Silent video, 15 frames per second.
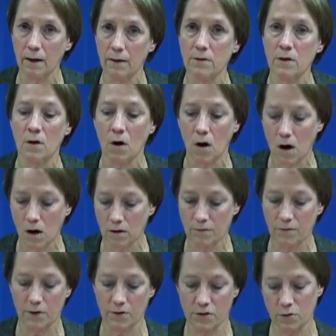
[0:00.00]
and all
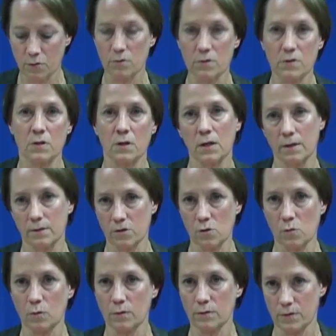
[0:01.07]
of our students in
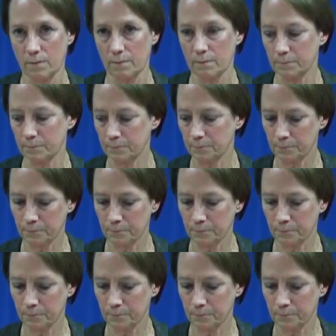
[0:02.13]
schools.